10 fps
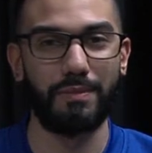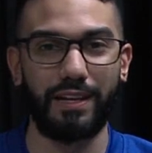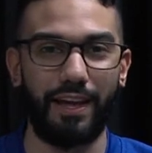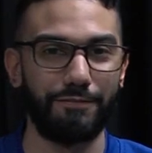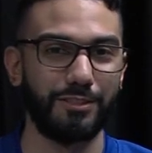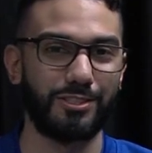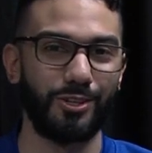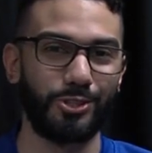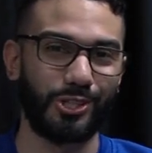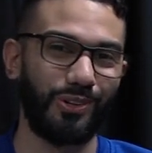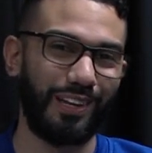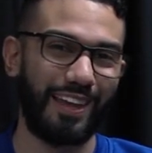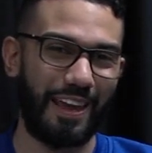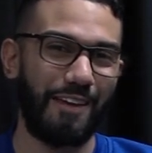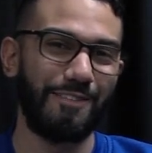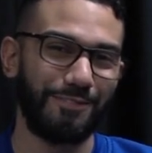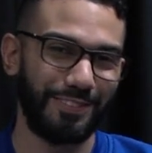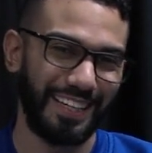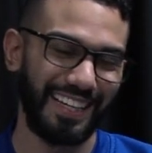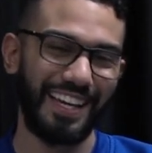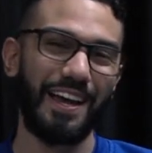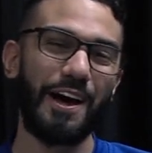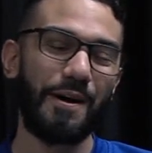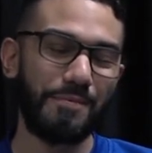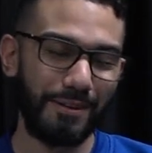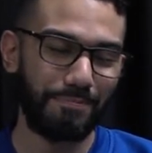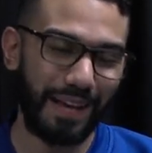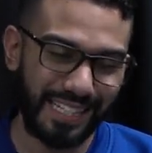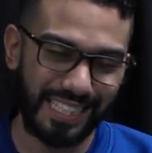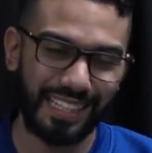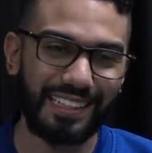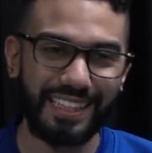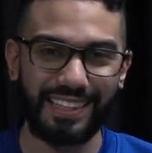my life a social life. But basically,